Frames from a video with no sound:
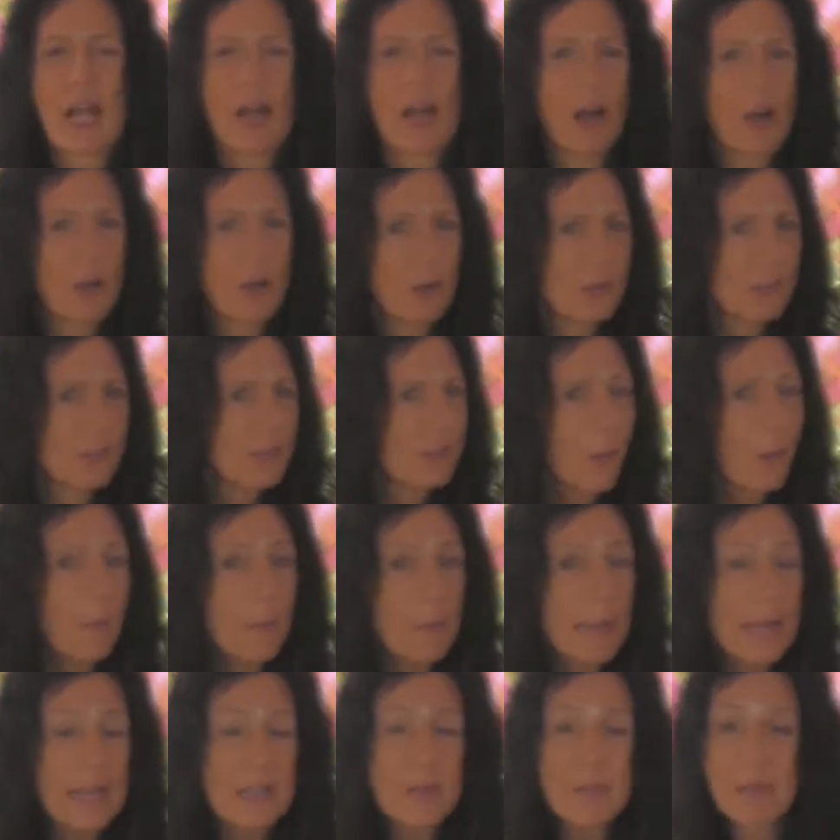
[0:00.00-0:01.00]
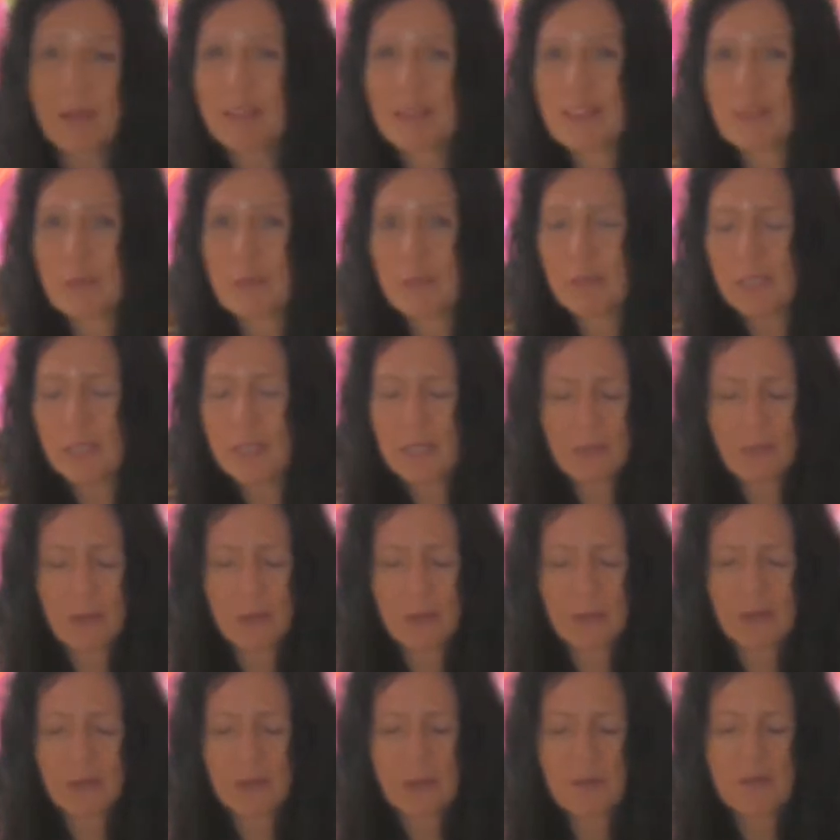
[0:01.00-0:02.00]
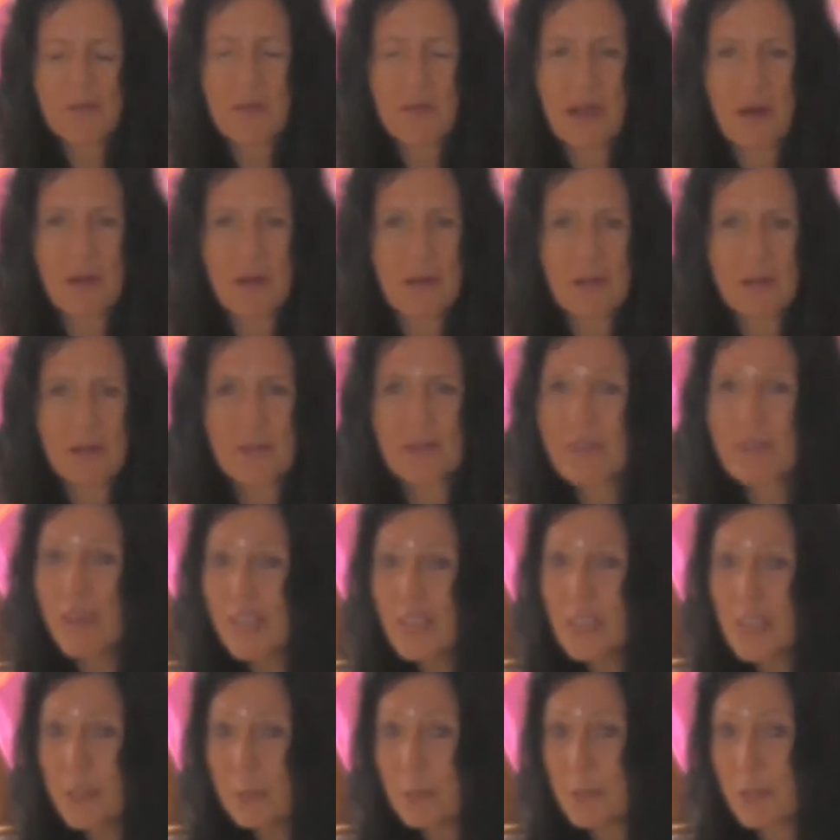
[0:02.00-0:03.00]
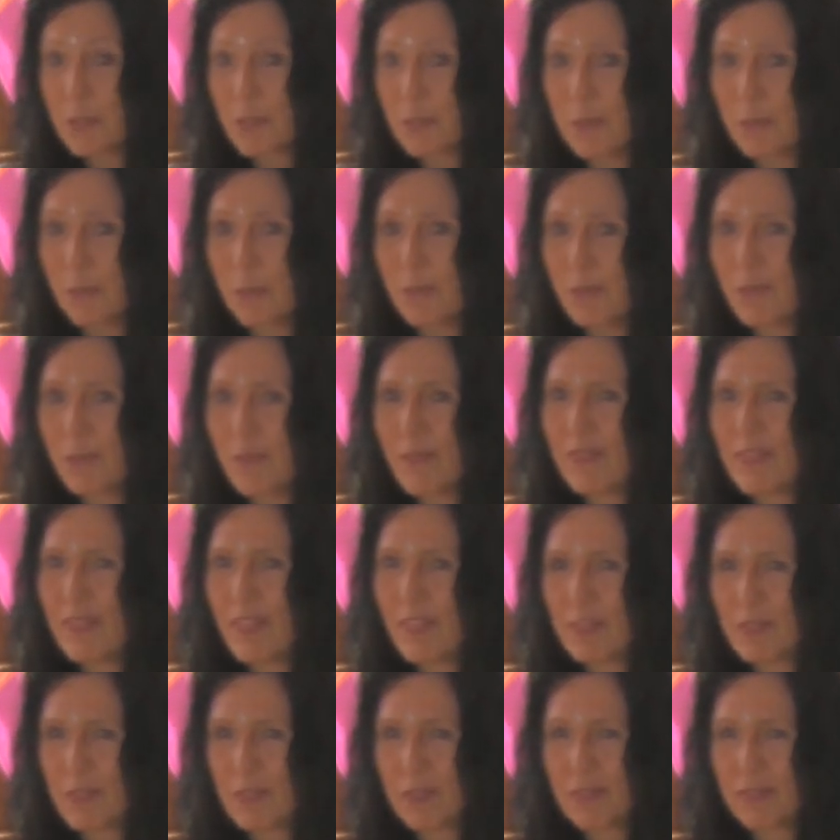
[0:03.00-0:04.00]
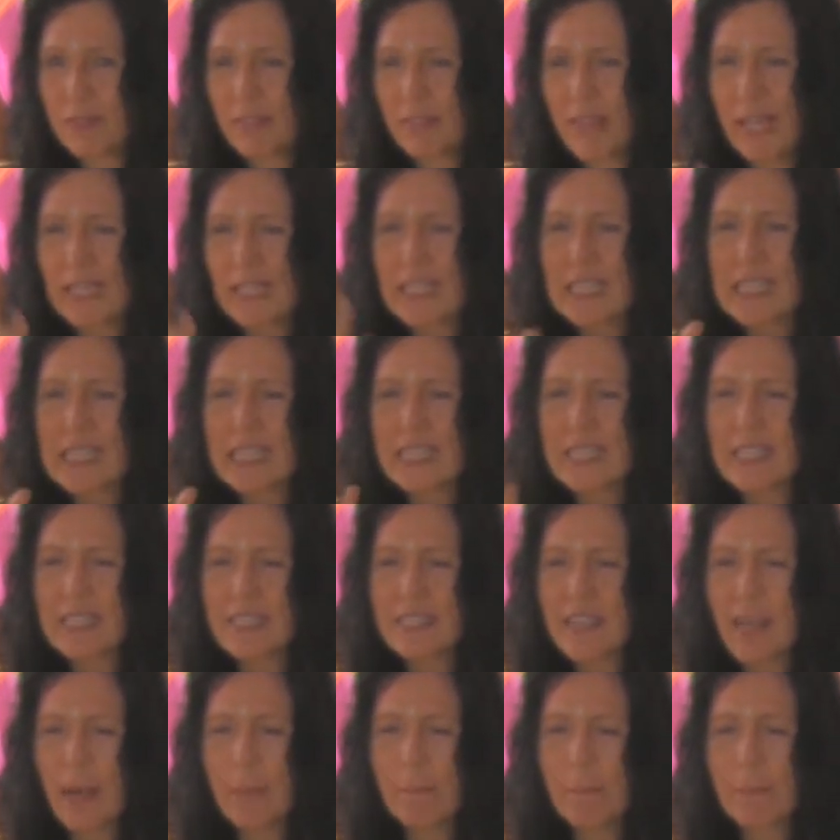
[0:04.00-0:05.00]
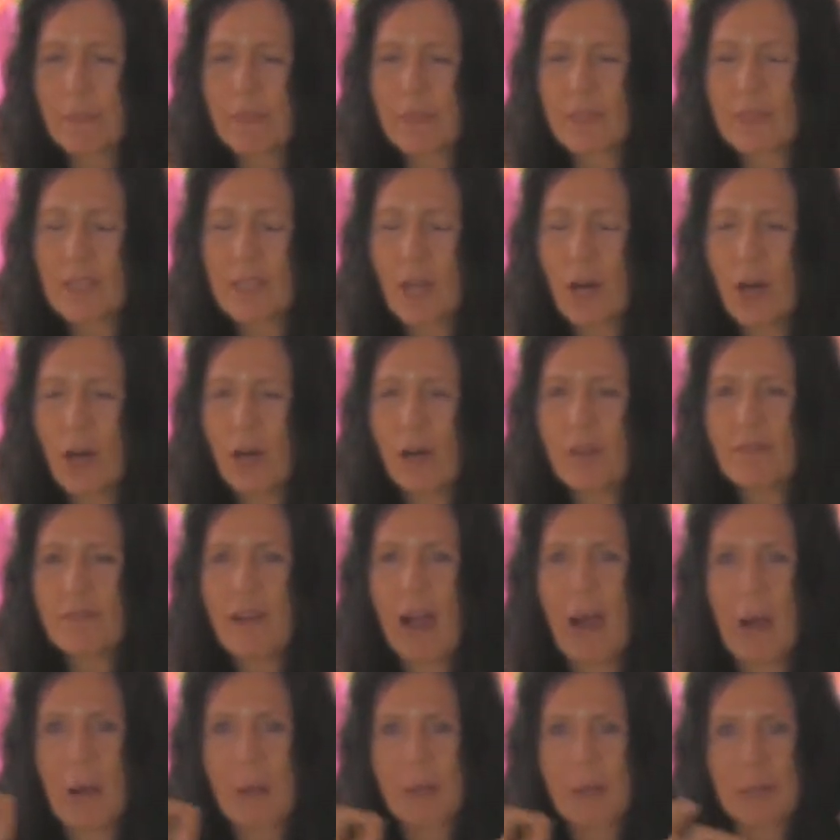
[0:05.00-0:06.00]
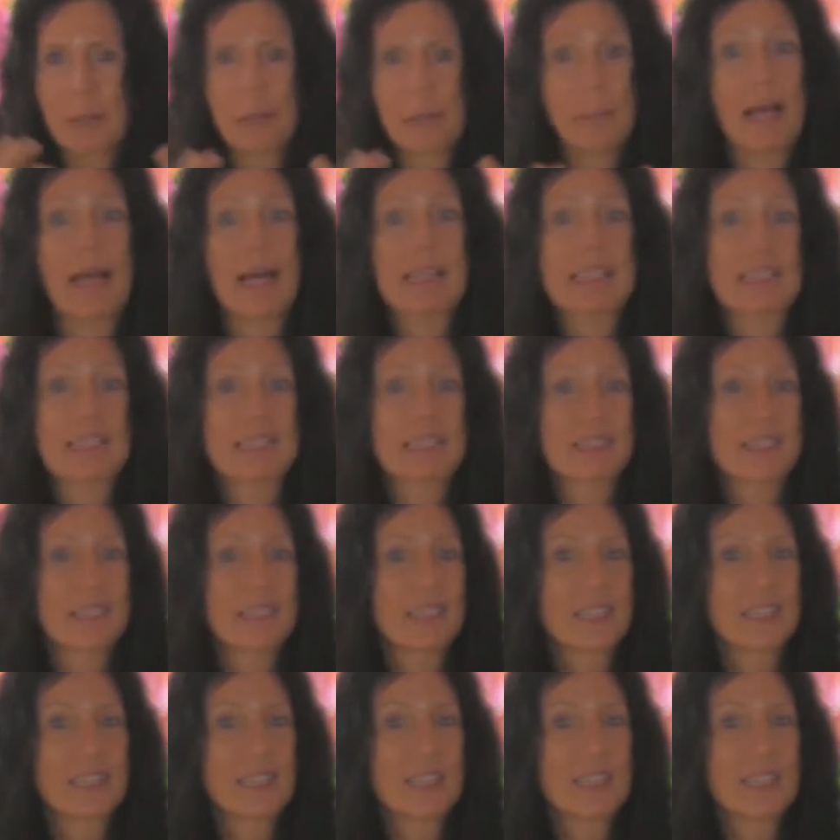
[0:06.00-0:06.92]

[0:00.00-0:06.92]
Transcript: Our soulmate, possibly, or our friendship circle that reflects the depth of our capacity.